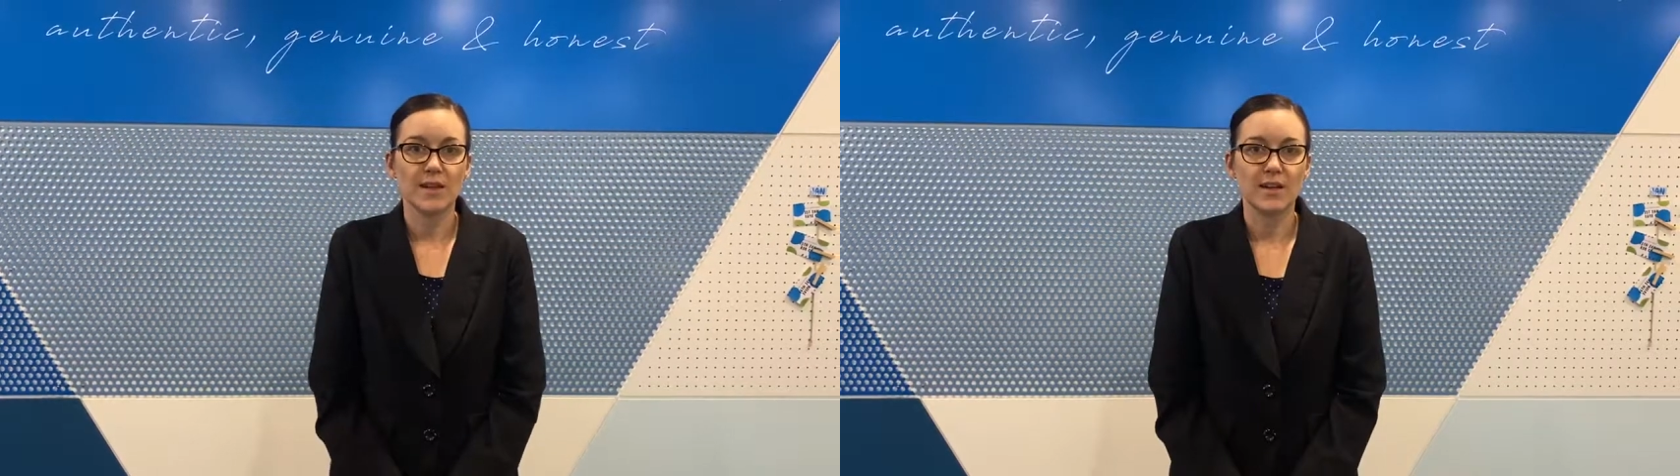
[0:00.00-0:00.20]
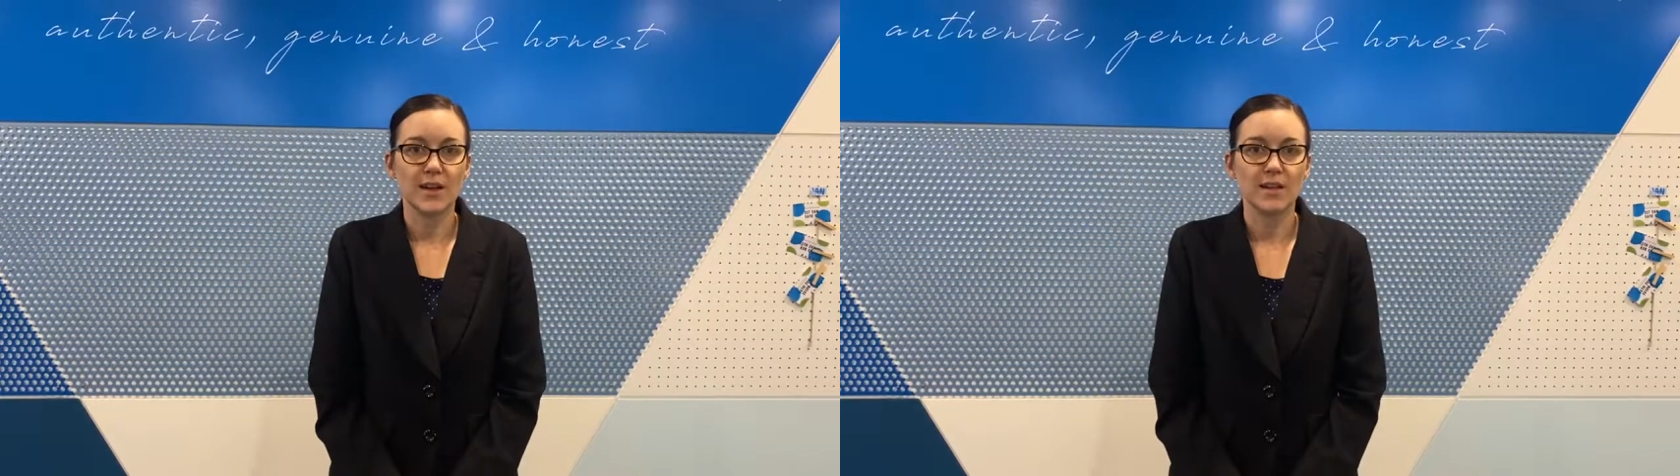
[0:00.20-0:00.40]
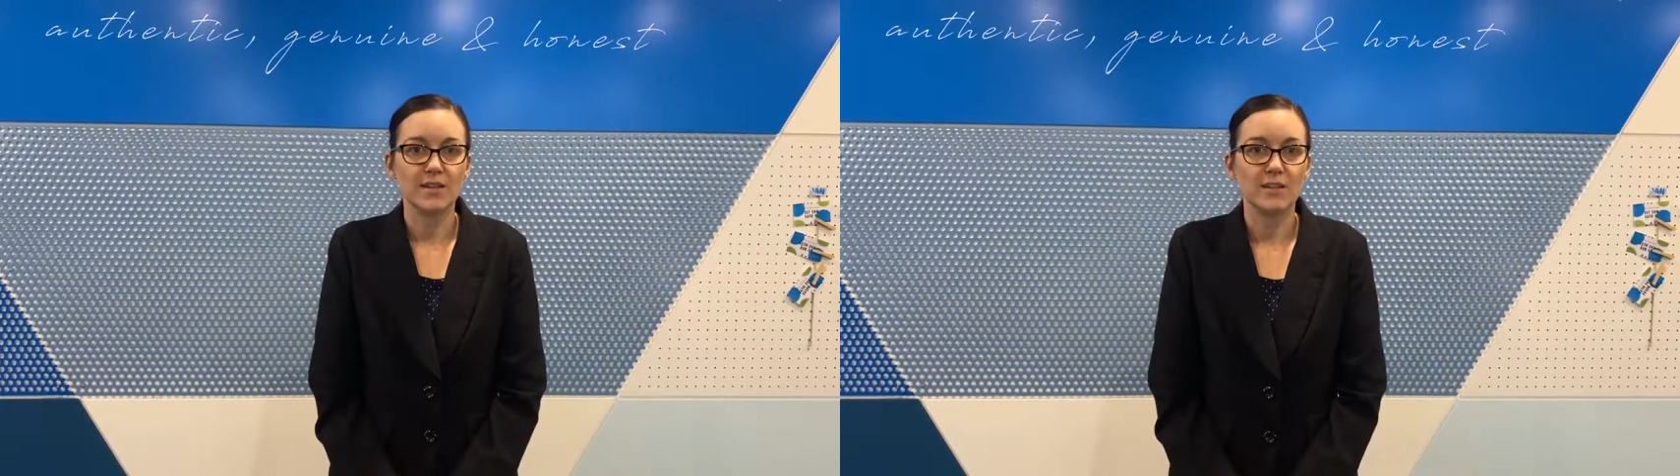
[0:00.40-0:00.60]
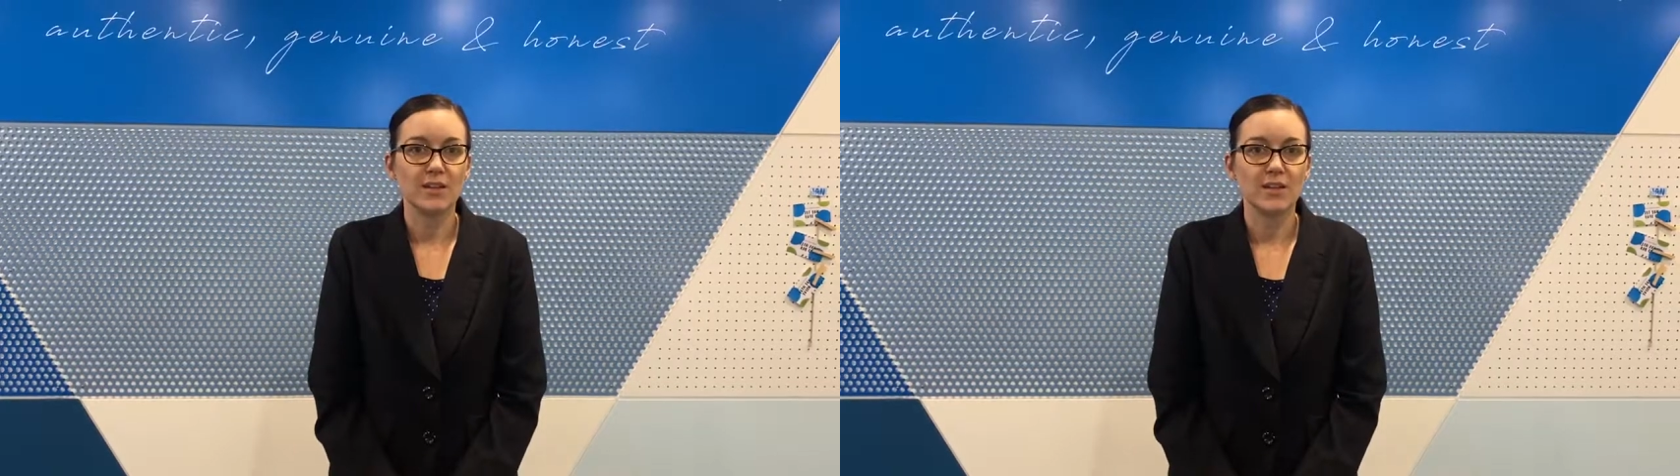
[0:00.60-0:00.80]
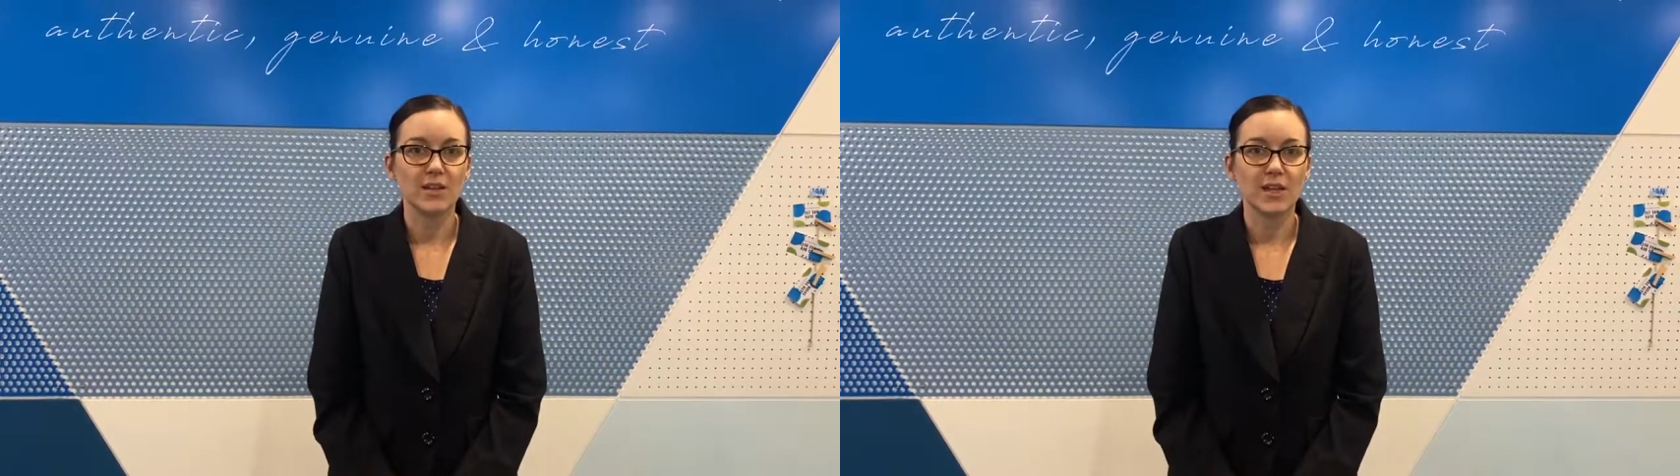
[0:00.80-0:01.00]
and head into the
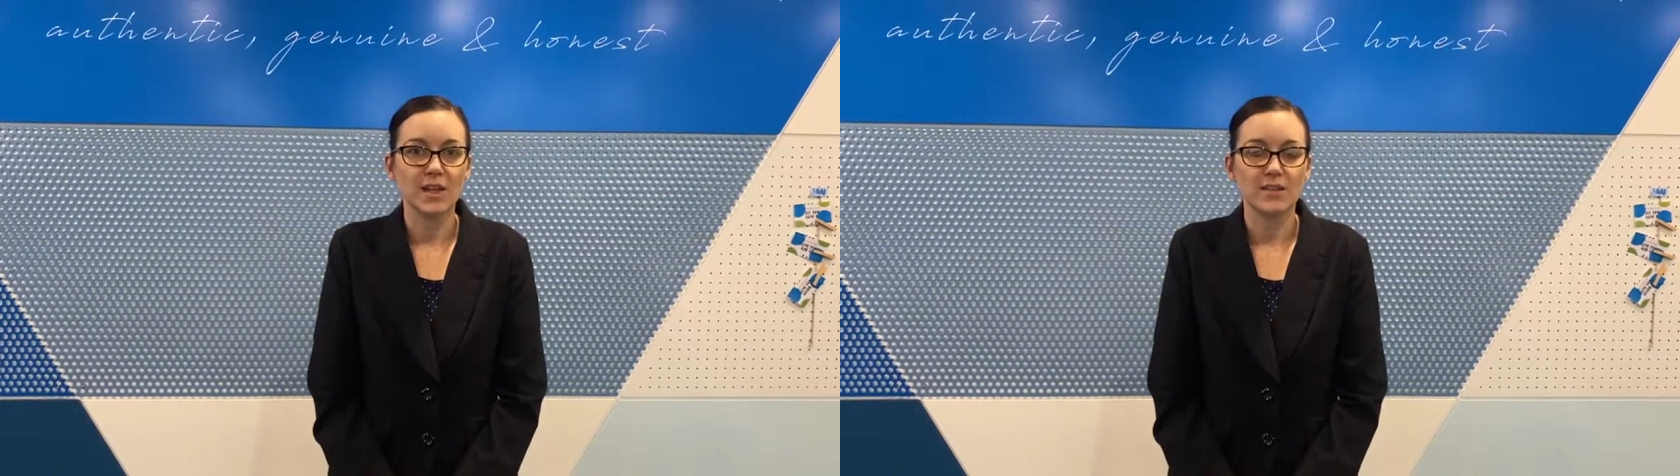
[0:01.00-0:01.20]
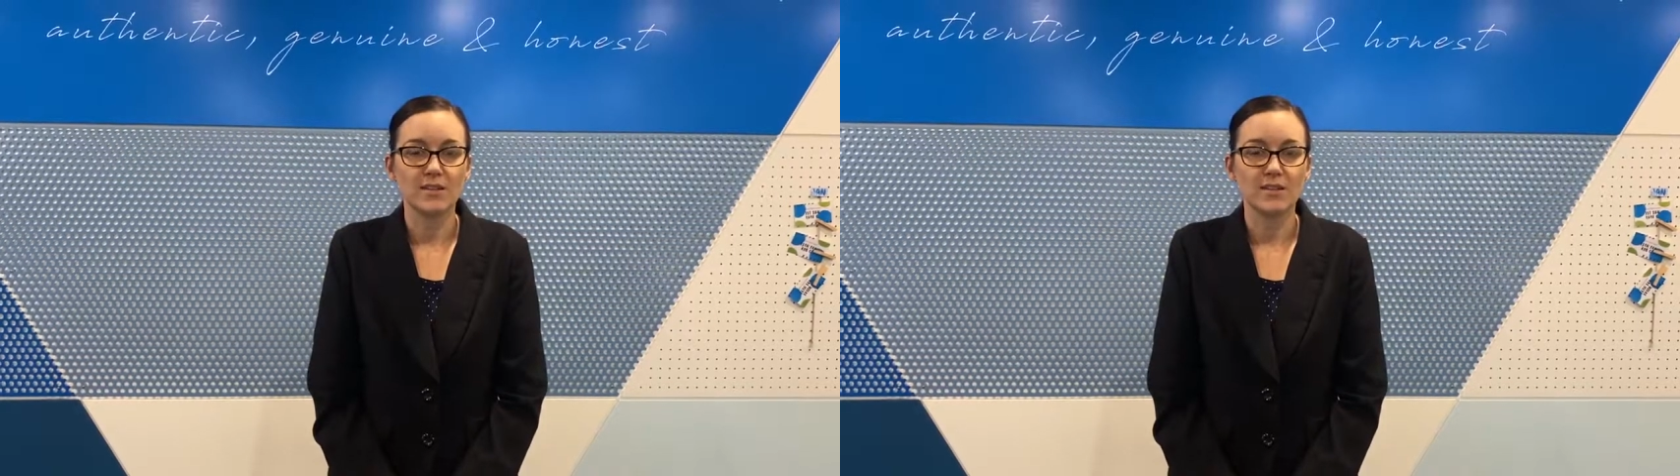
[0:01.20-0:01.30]
holidays,